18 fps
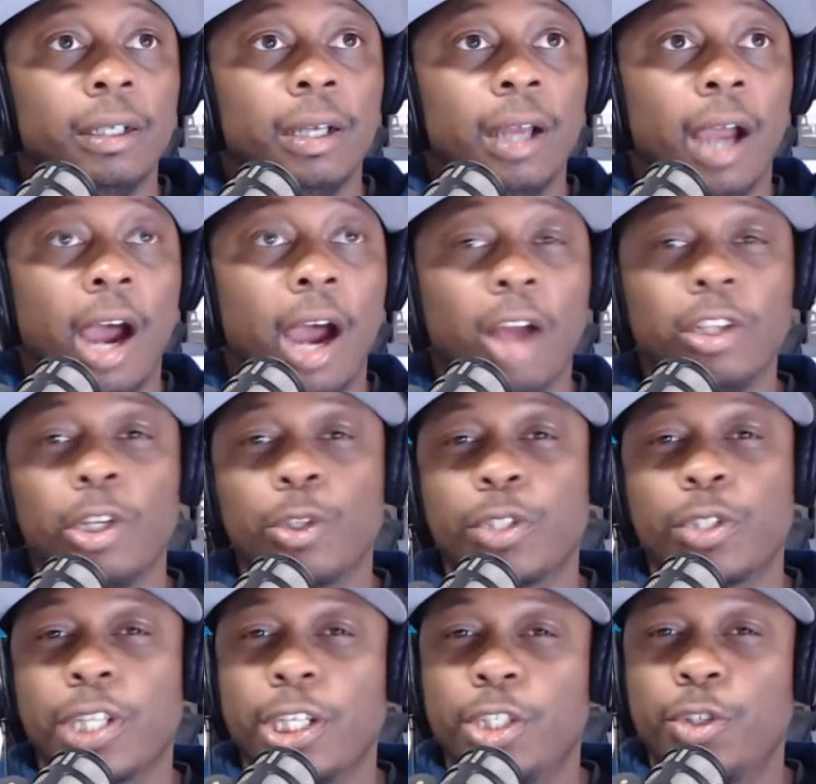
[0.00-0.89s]
All
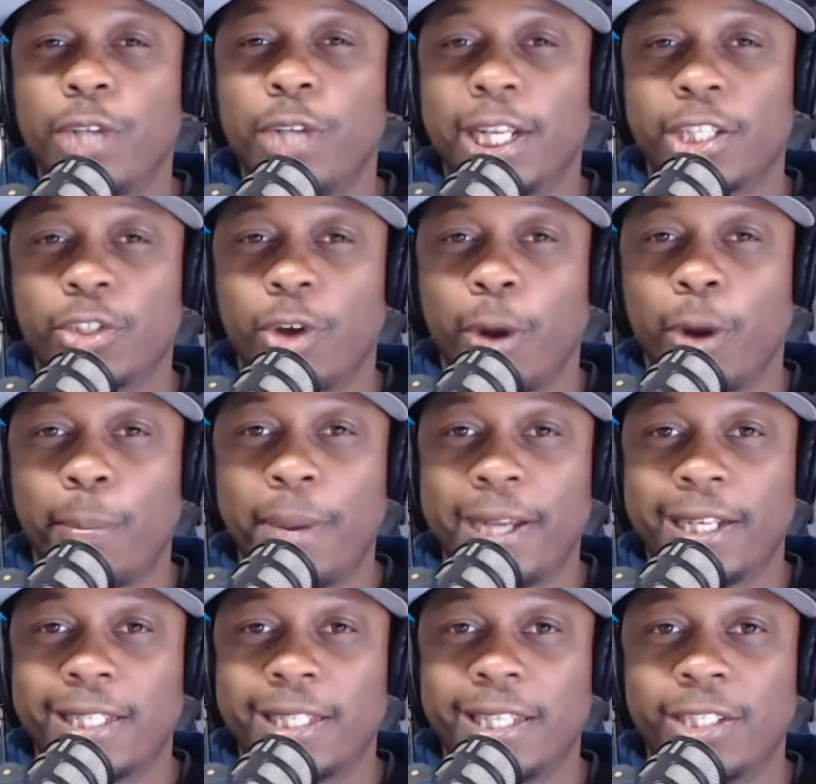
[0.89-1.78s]
those things you got to start
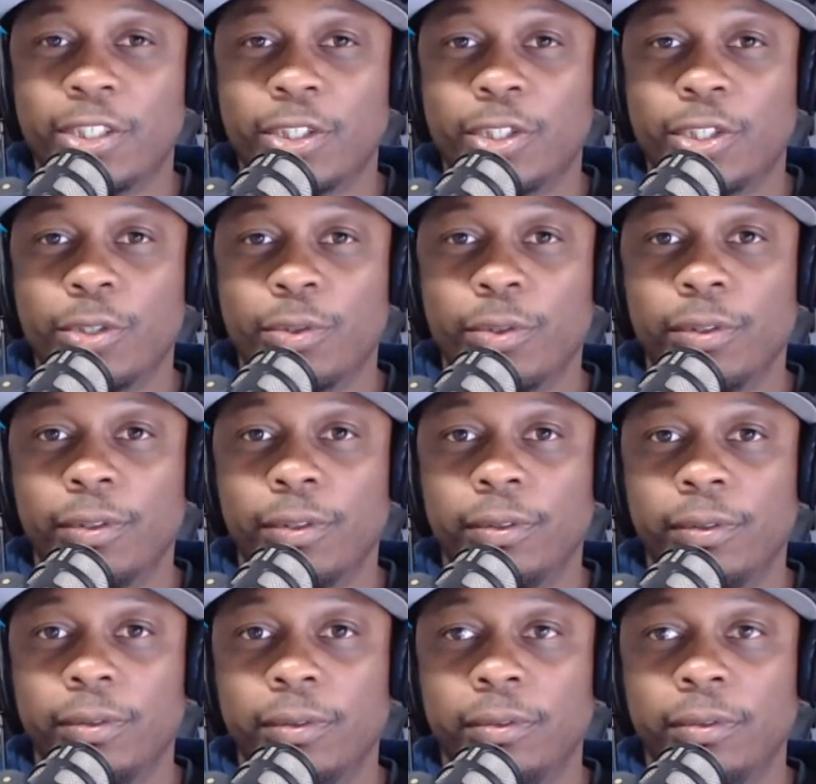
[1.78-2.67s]
paying attention to.
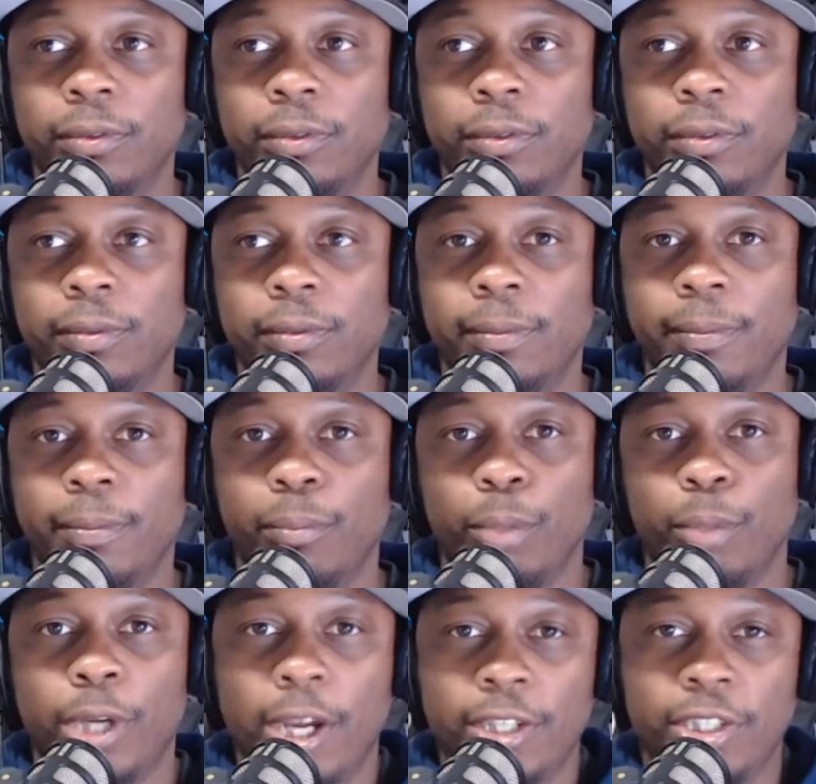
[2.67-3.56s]

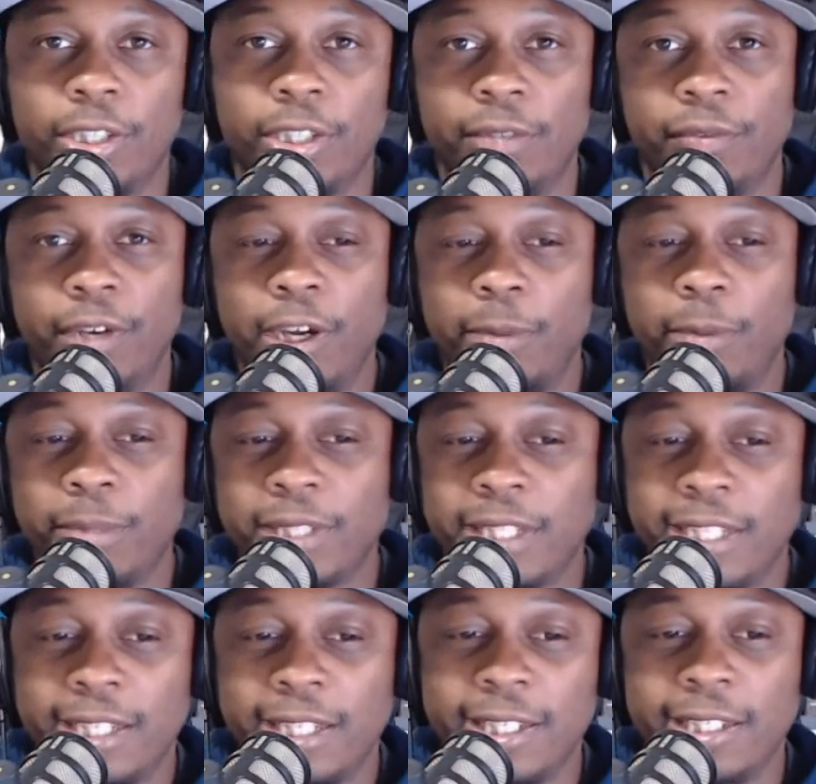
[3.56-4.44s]
Because JaVale
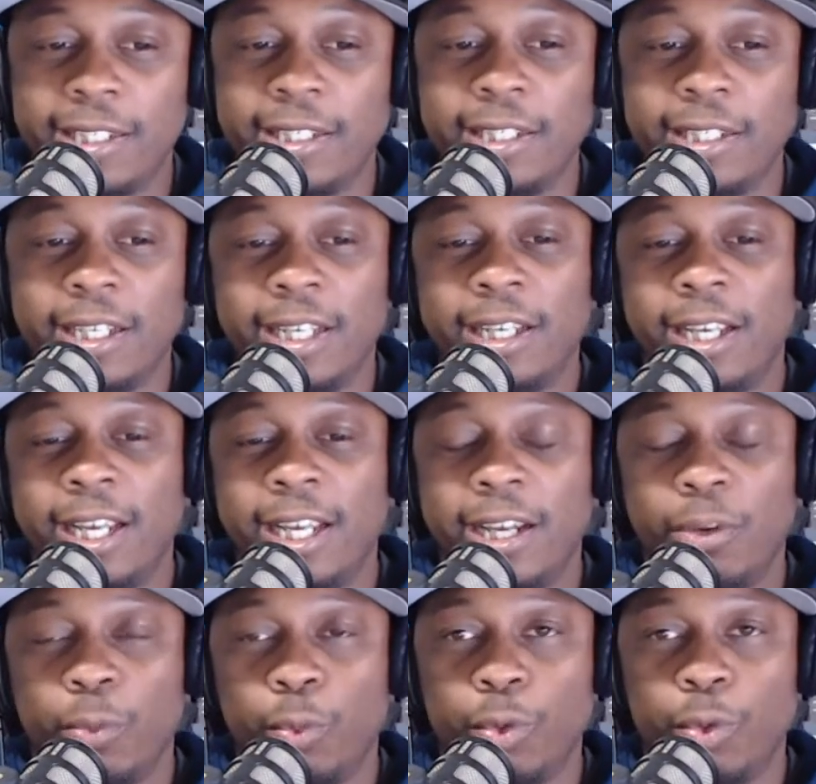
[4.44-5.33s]
McGee,
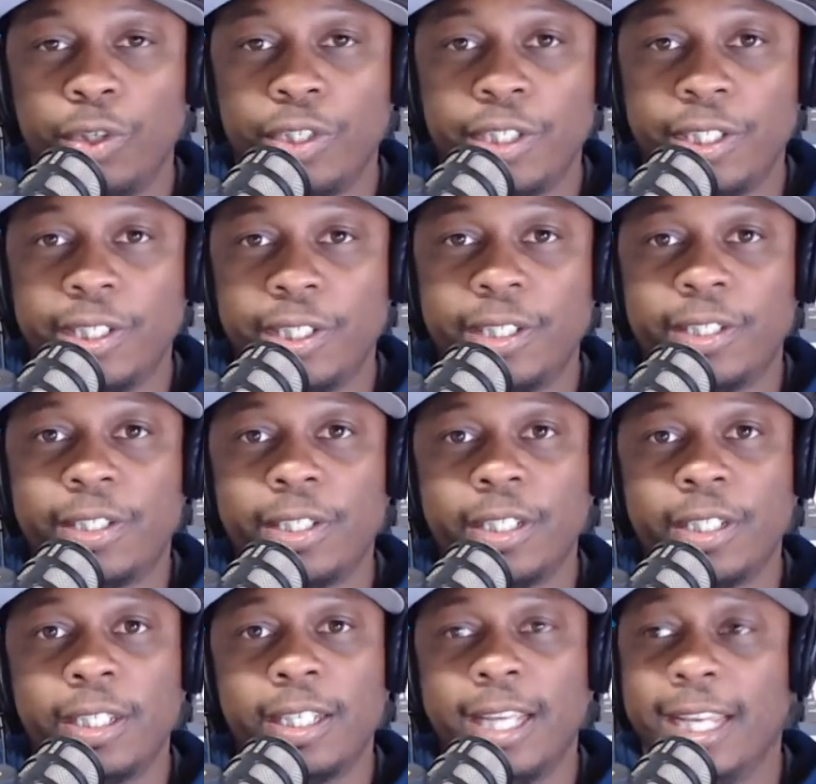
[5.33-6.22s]

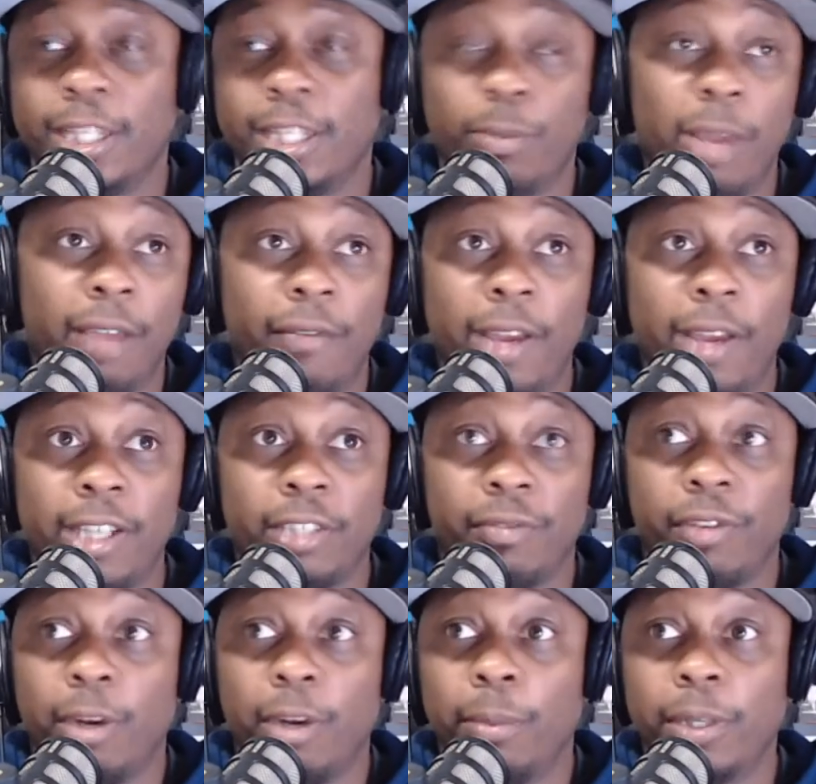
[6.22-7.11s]
Woods, as a matter of fact,
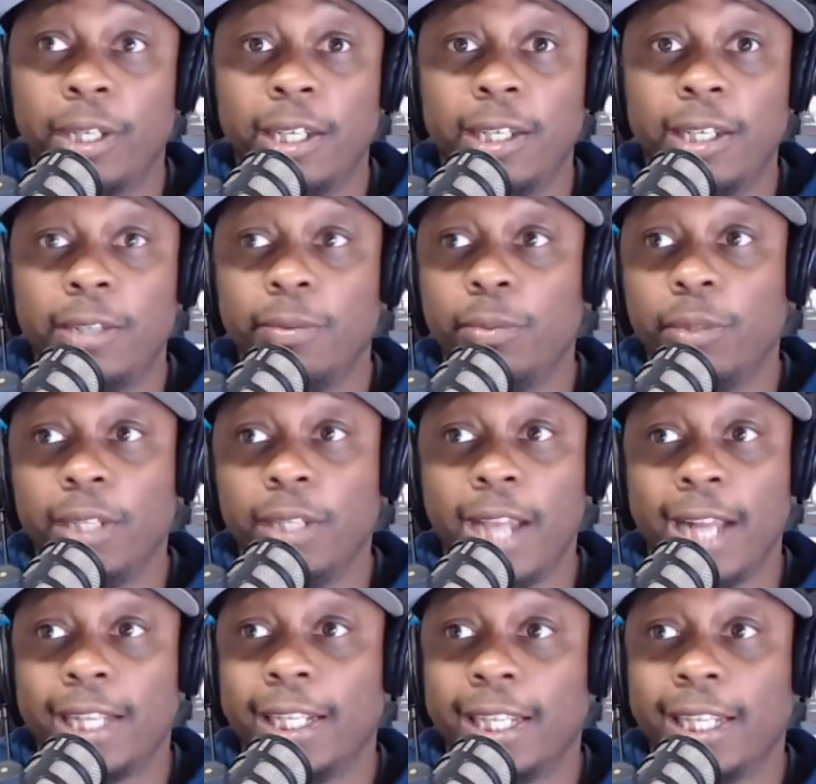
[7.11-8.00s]
JaVale McGee
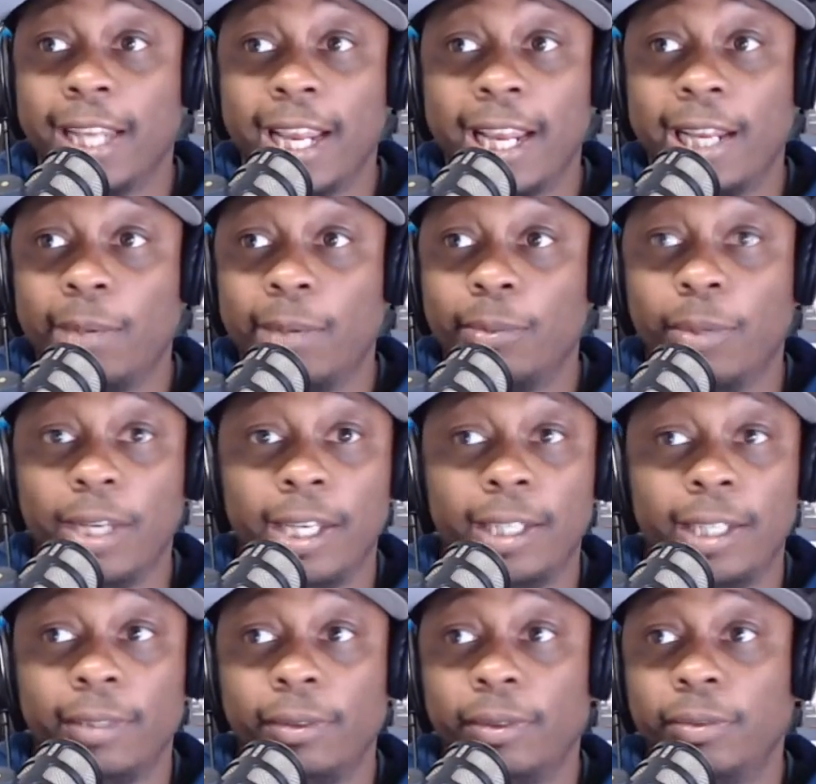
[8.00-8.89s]
got in the game
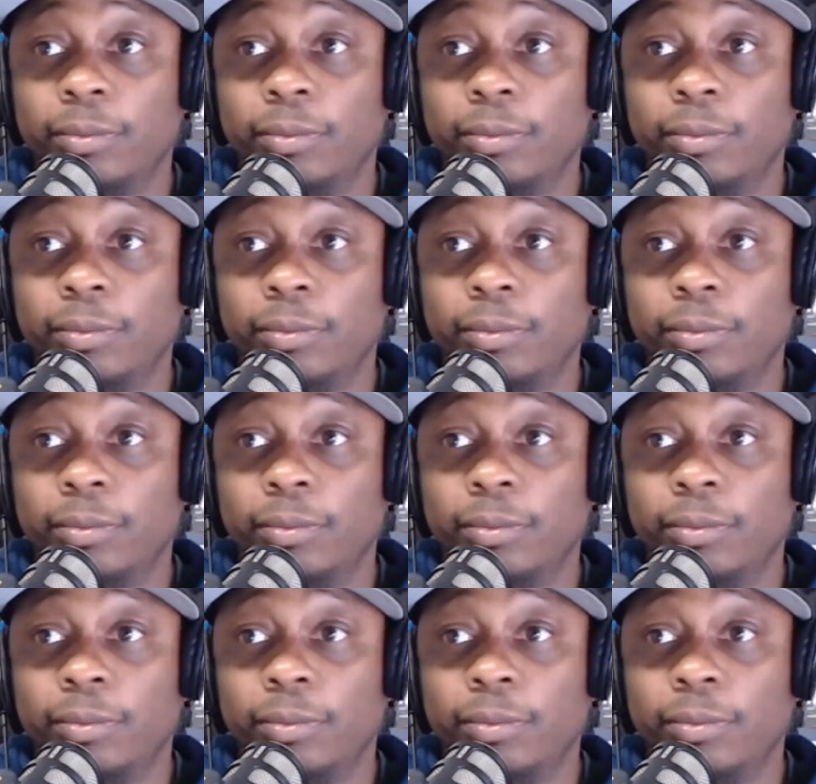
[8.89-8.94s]
and